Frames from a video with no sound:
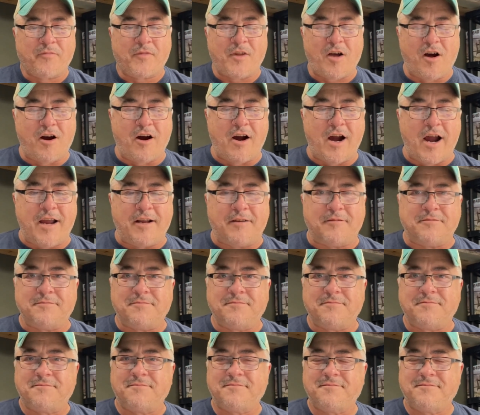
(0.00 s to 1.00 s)
All right.
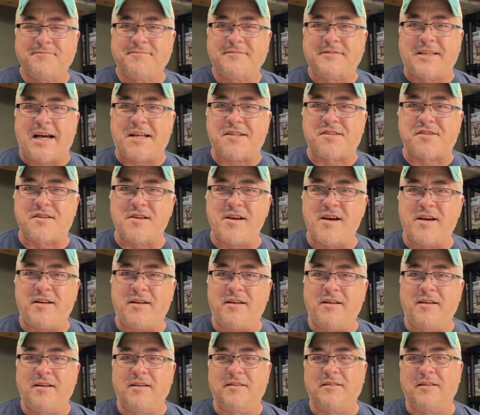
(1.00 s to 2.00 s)
That's it.
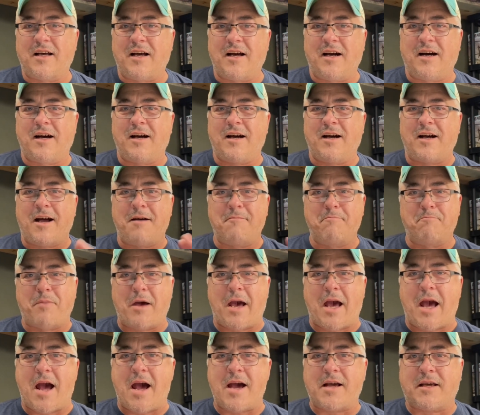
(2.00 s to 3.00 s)
I'm
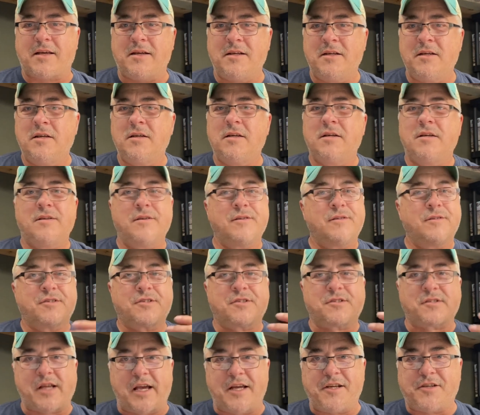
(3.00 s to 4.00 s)
back.
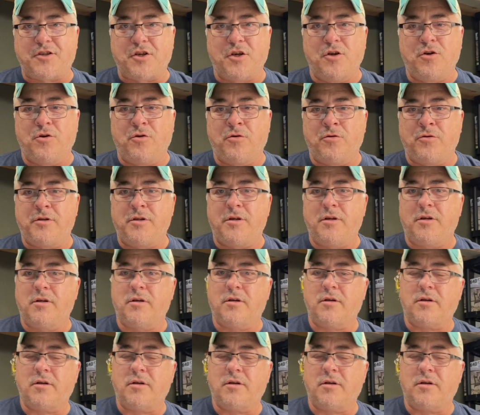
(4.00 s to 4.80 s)
Stay tuned.